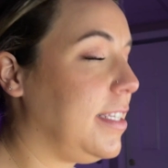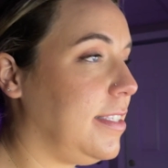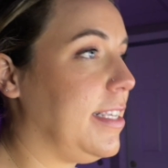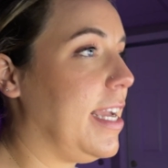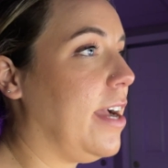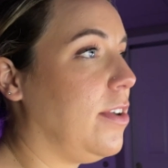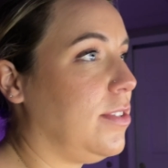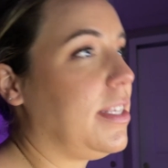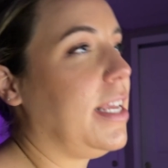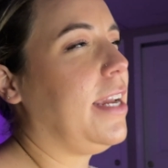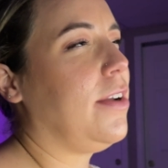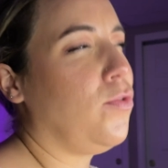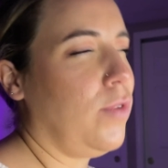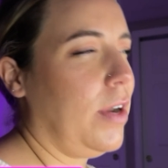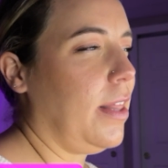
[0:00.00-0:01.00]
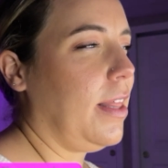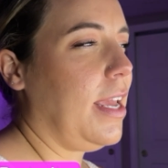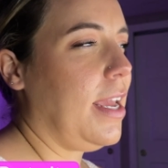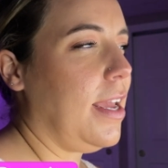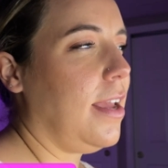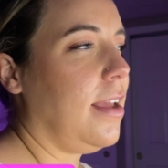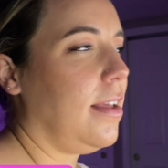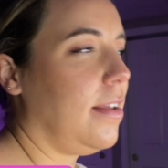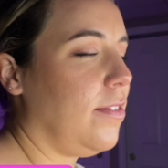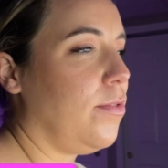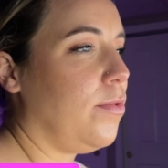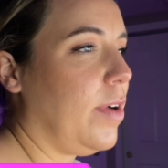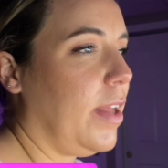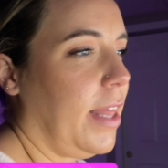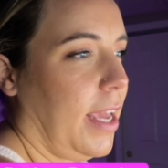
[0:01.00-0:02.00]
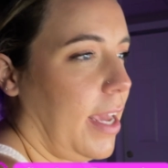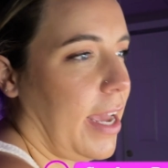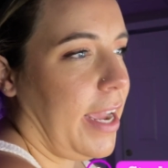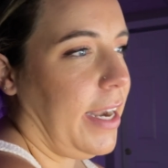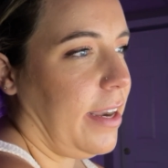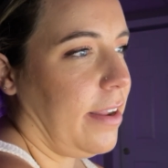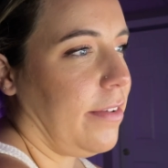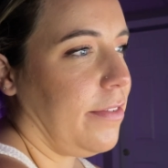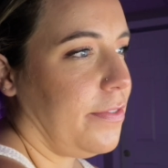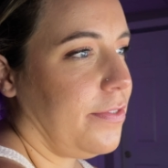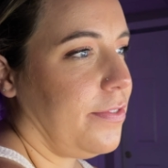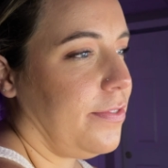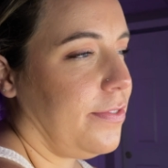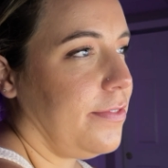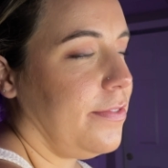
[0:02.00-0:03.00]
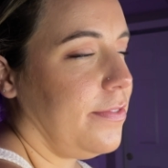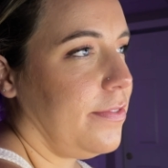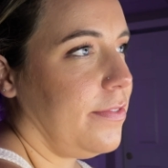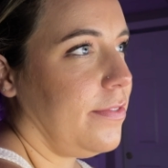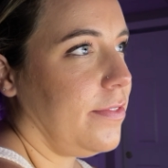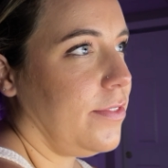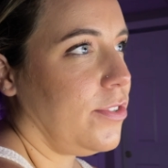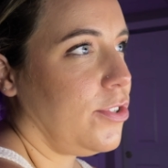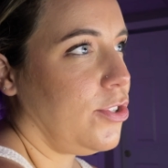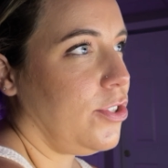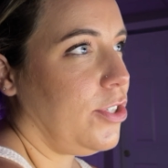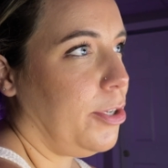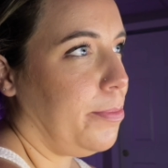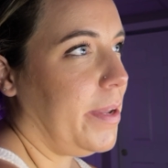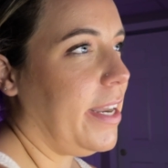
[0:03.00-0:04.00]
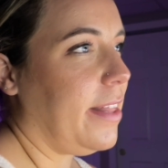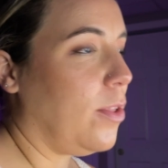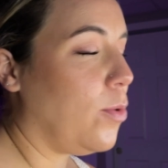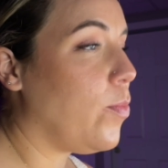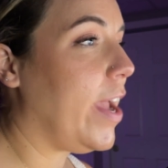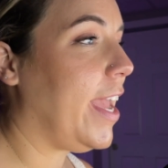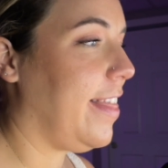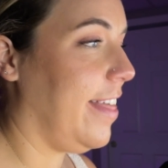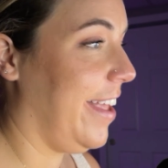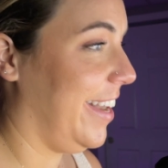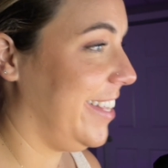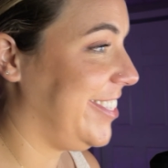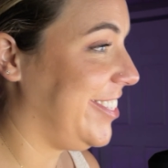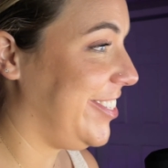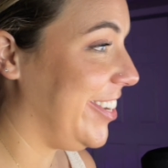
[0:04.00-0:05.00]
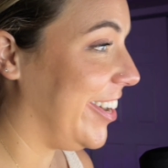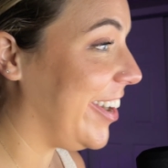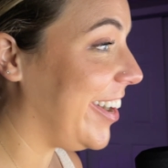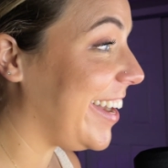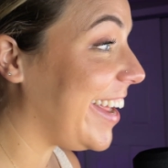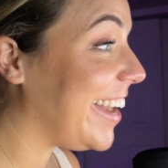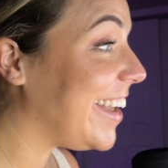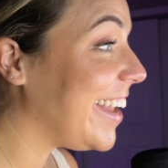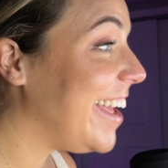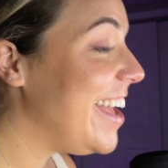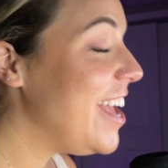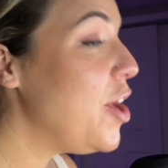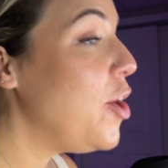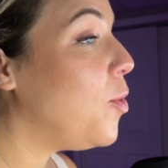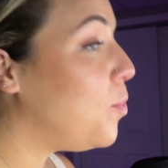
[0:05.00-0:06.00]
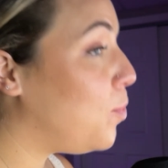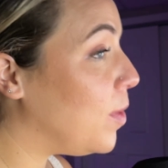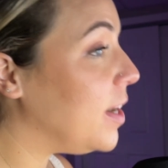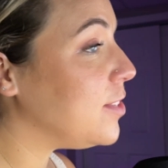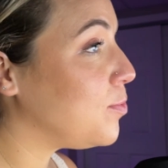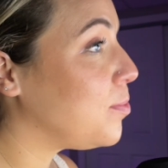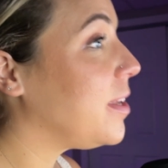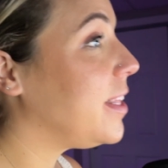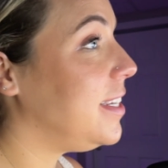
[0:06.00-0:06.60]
sounds like really, really kind of stupid, and the way that it started was really